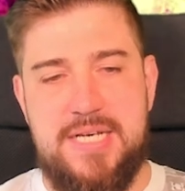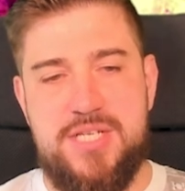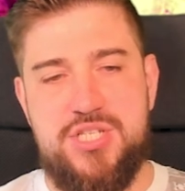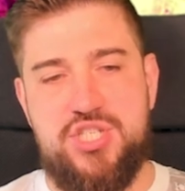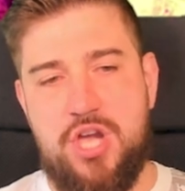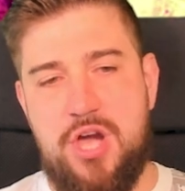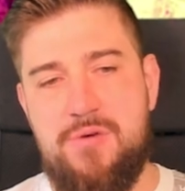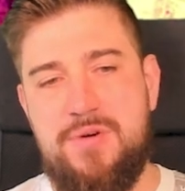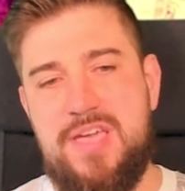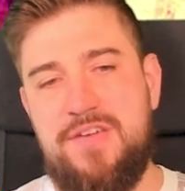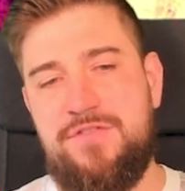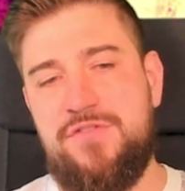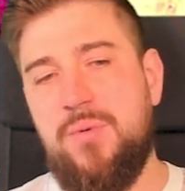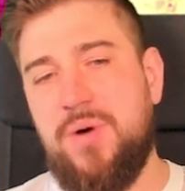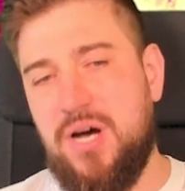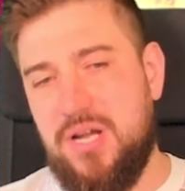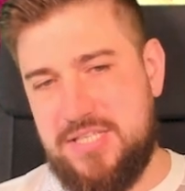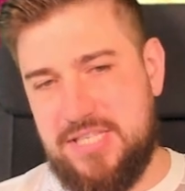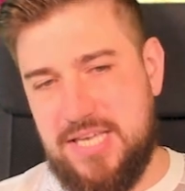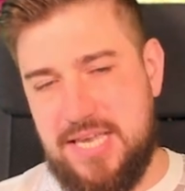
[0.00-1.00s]
So if
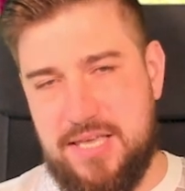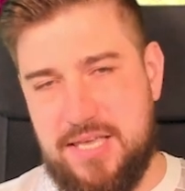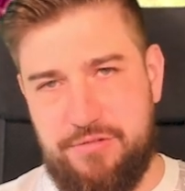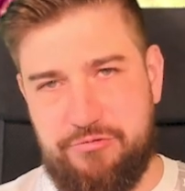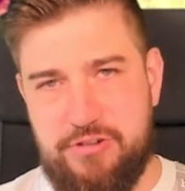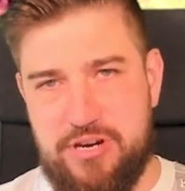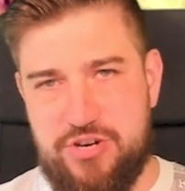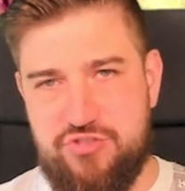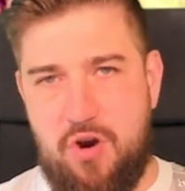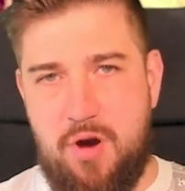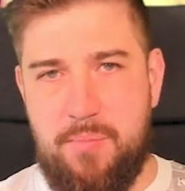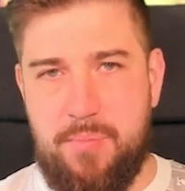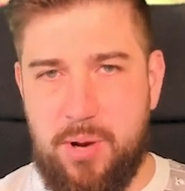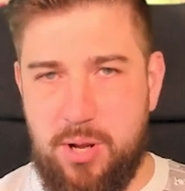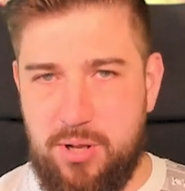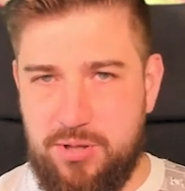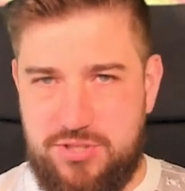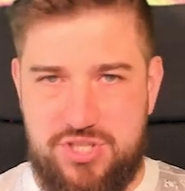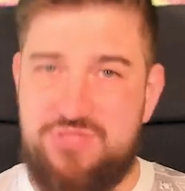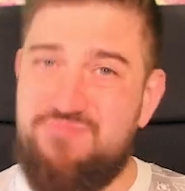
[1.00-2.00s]
you are taking 3 drop
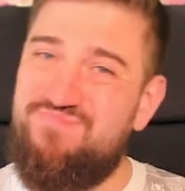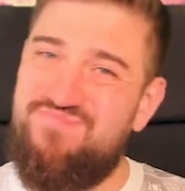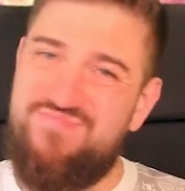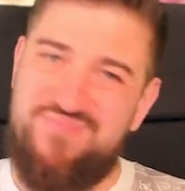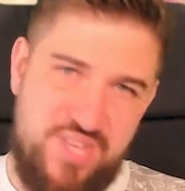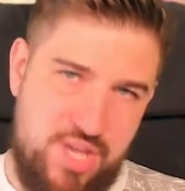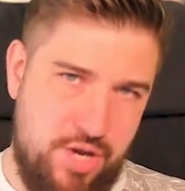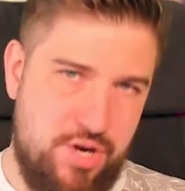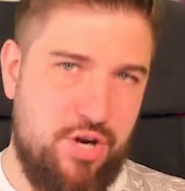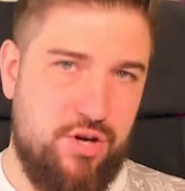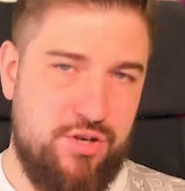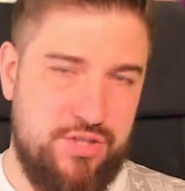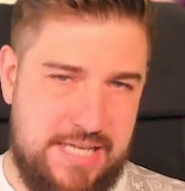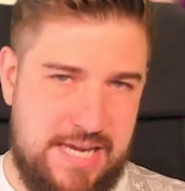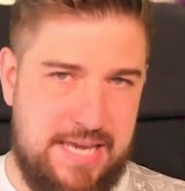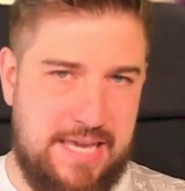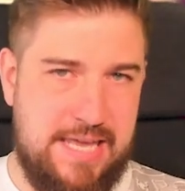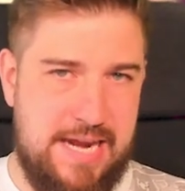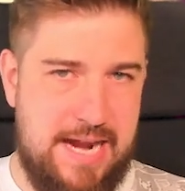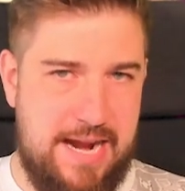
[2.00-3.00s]
pods, you're not
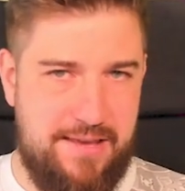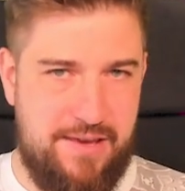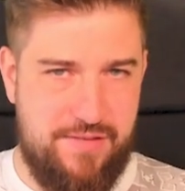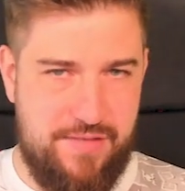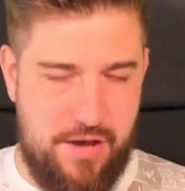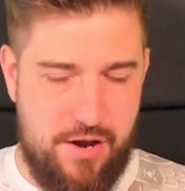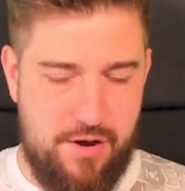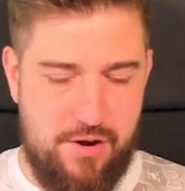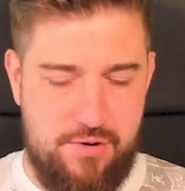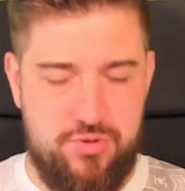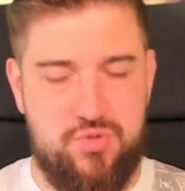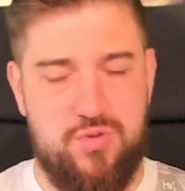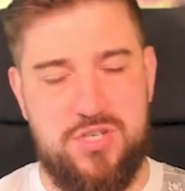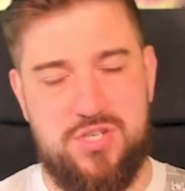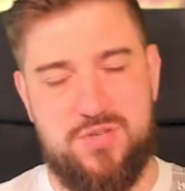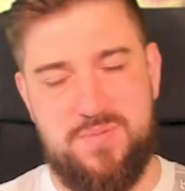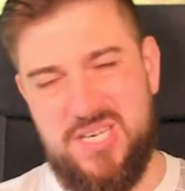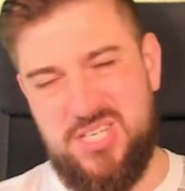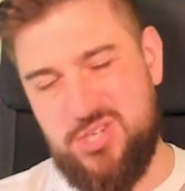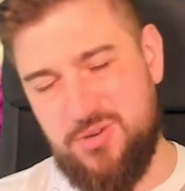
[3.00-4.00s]
taking any of those,
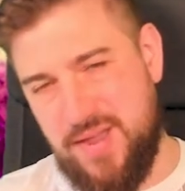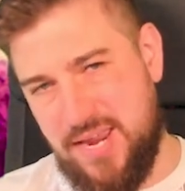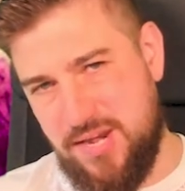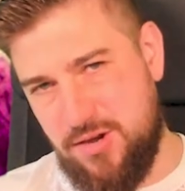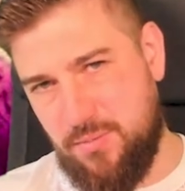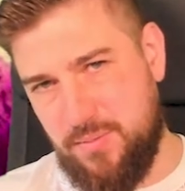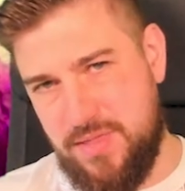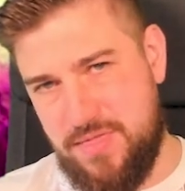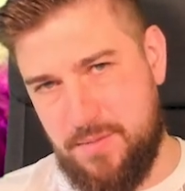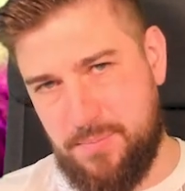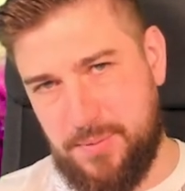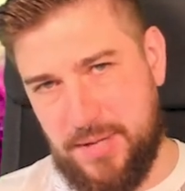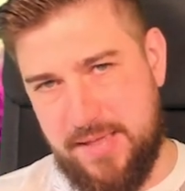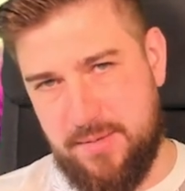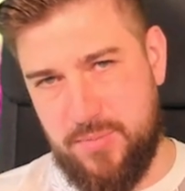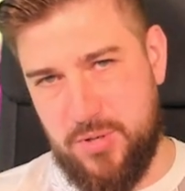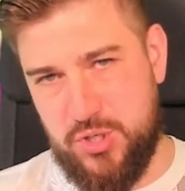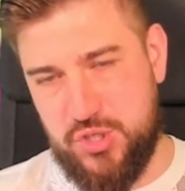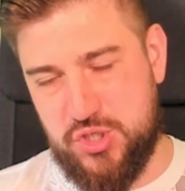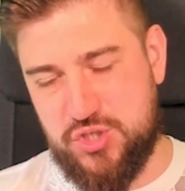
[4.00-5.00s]
which means you end up with the
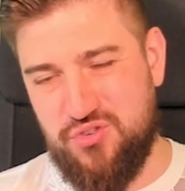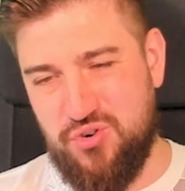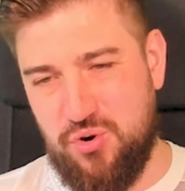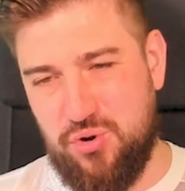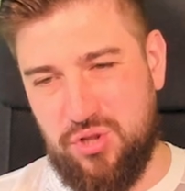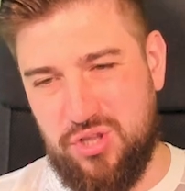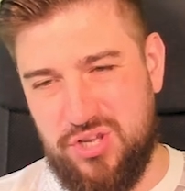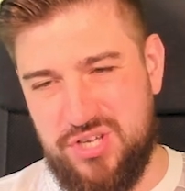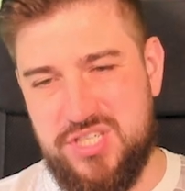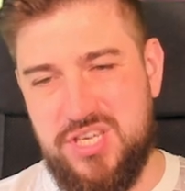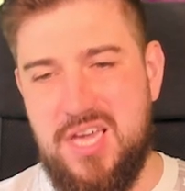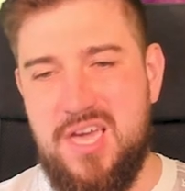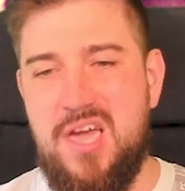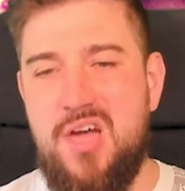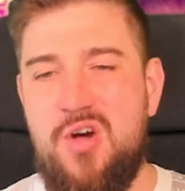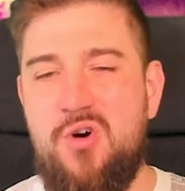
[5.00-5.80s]
Plague Burst Crawlers,